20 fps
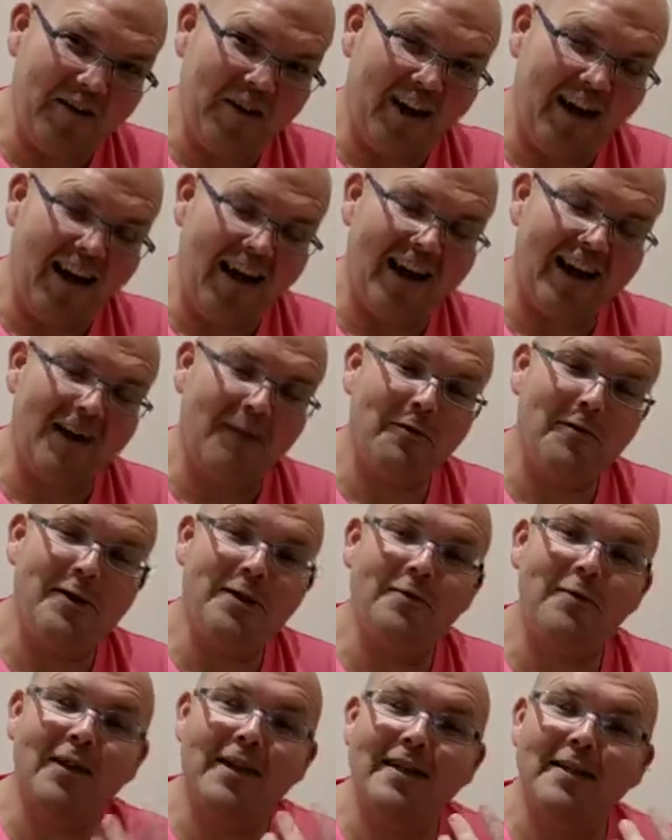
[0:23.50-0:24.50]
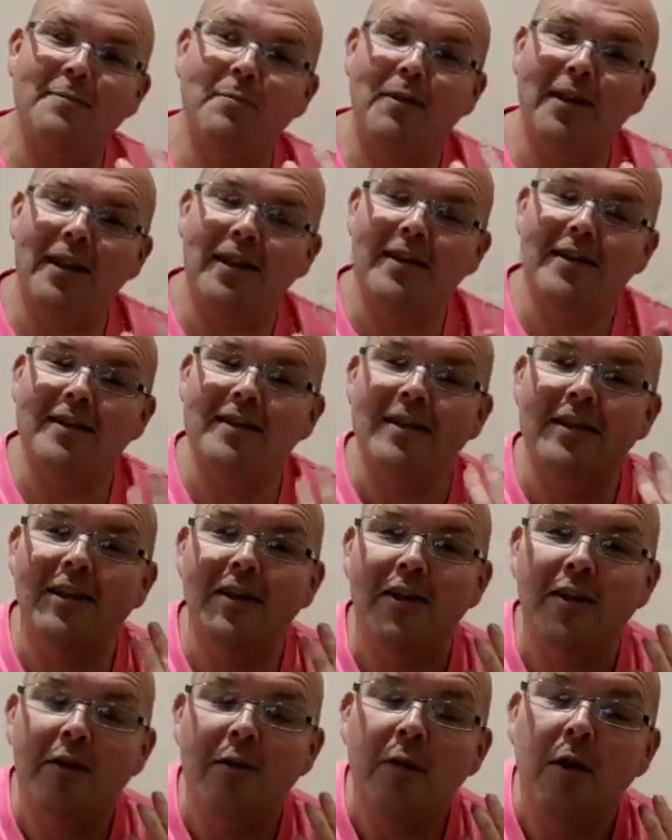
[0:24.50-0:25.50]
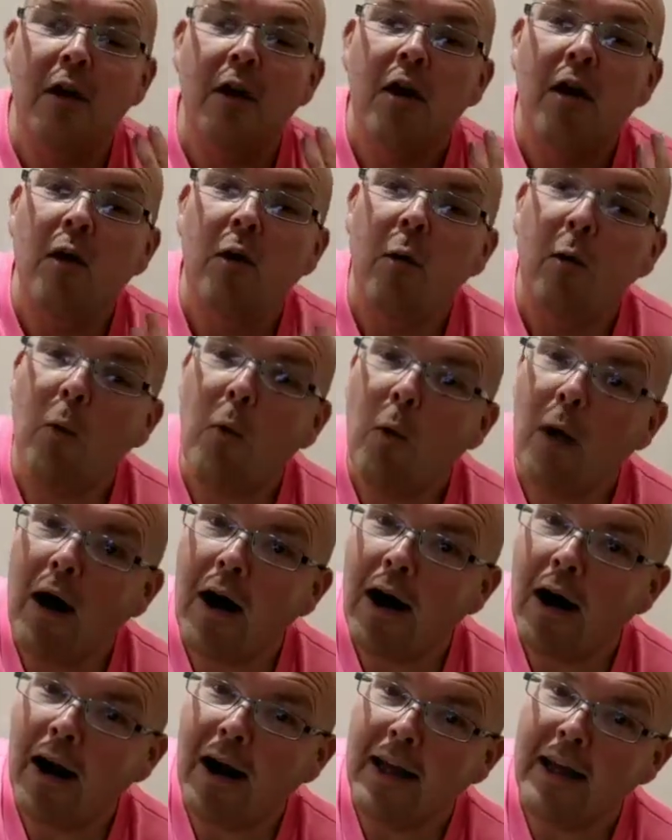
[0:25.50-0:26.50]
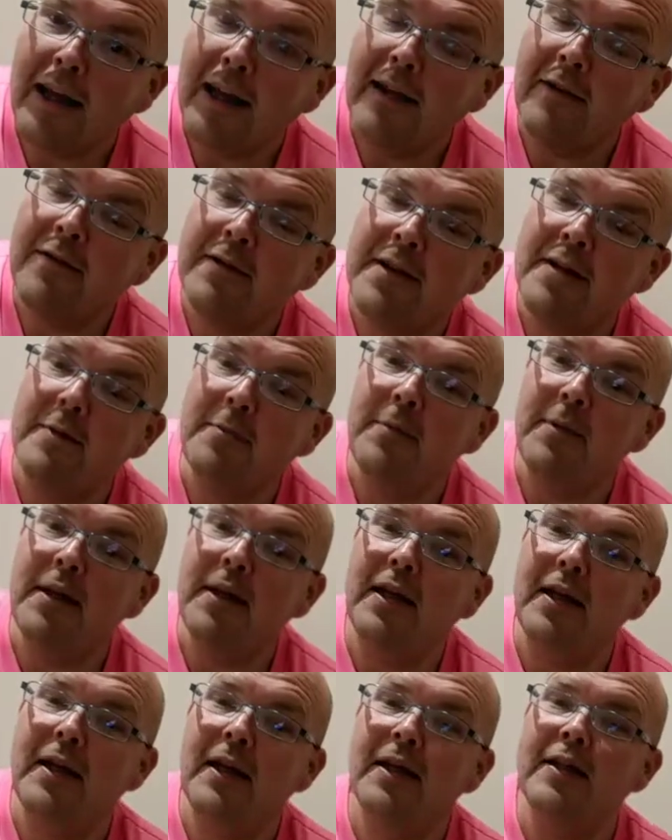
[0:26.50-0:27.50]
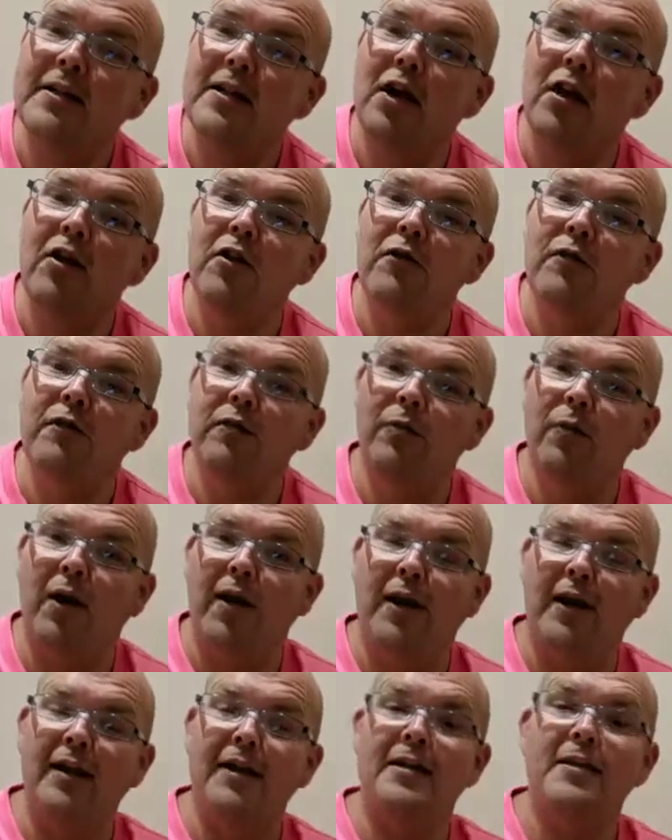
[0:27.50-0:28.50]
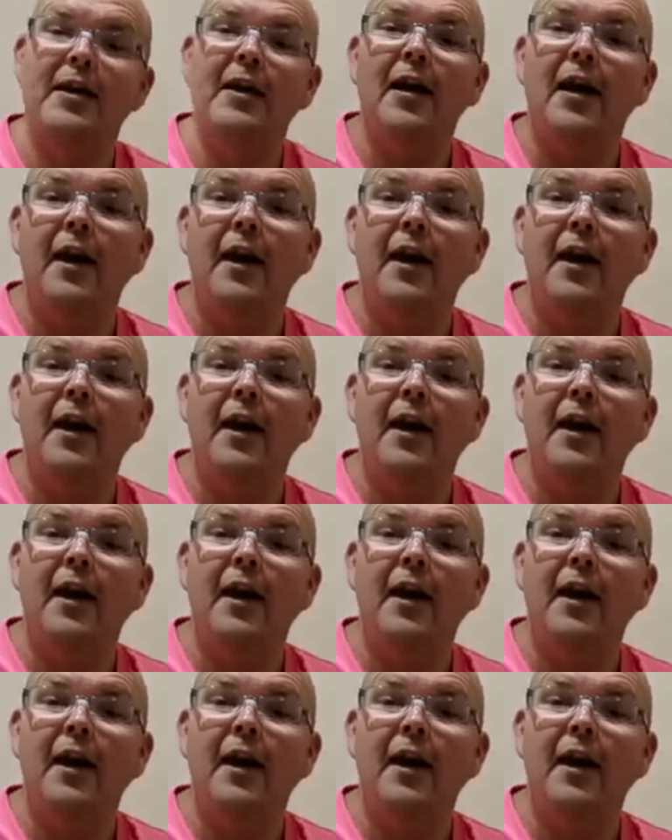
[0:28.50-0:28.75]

that, and I want to explain to you why, if somebody is overweight,